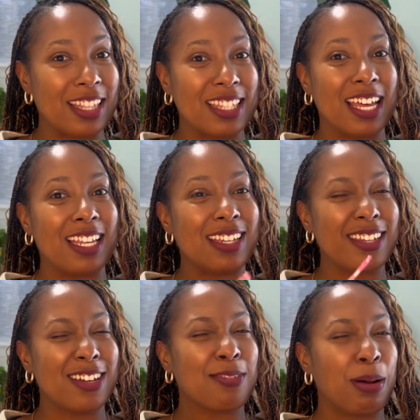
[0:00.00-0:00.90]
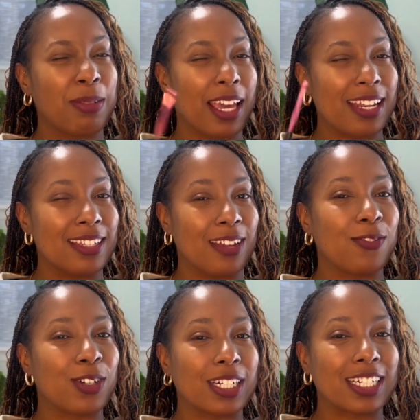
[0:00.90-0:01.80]
then you could probably get it done
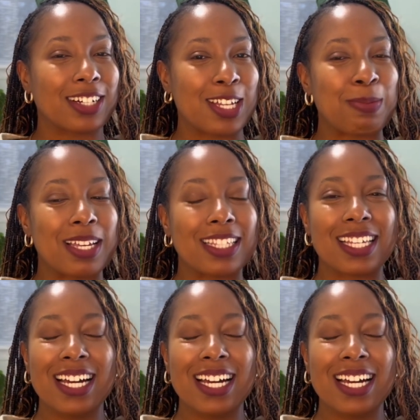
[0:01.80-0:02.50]
for Christmas.